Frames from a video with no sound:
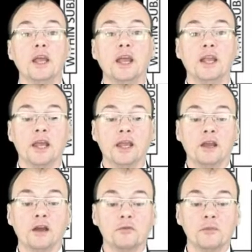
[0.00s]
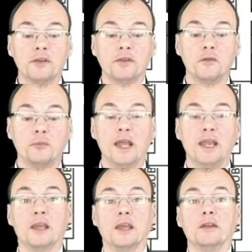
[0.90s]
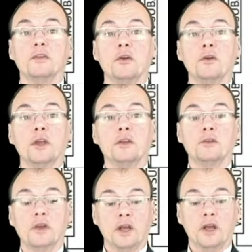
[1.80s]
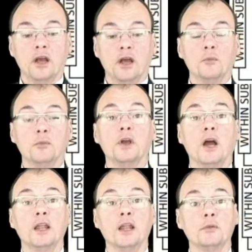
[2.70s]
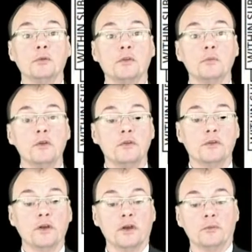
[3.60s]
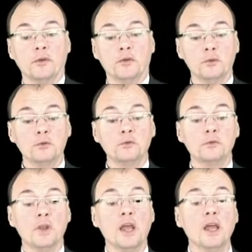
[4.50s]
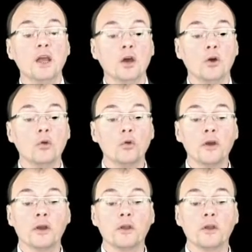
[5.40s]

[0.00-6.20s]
in a kind of massive blanket, so he's unable to move his arms at all, or a